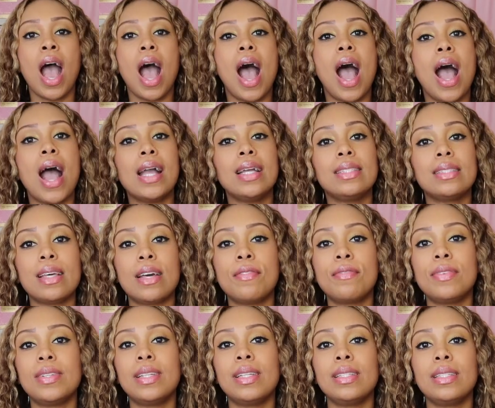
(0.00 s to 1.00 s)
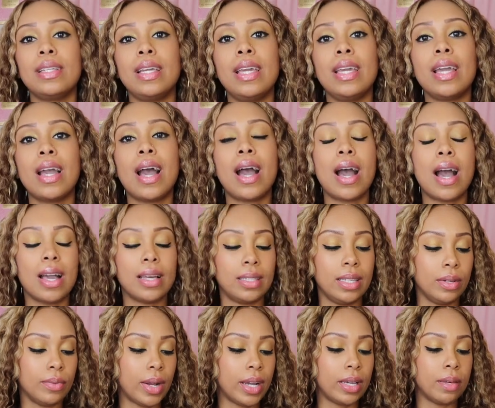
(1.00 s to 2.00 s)
I definitely
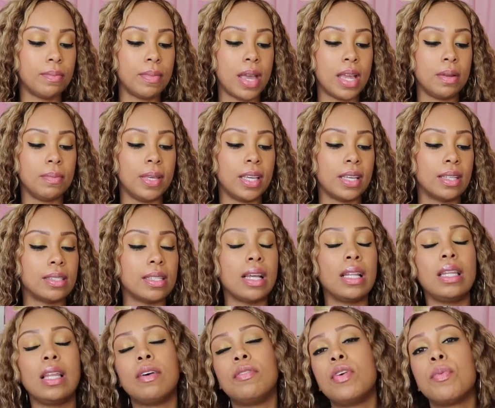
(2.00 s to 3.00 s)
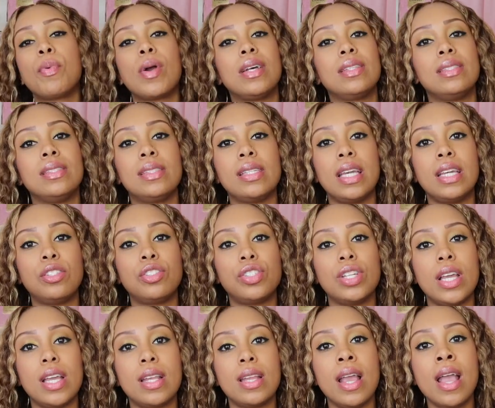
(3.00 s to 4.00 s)
highly recommend because I love the
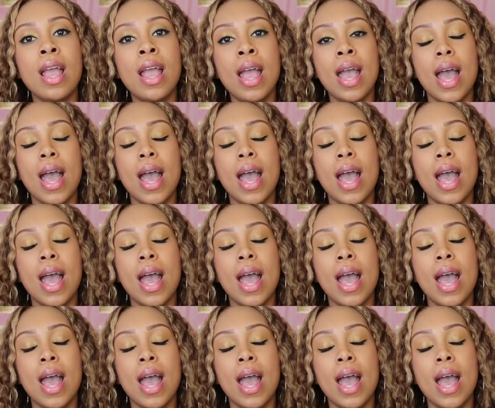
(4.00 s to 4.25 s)
presentation.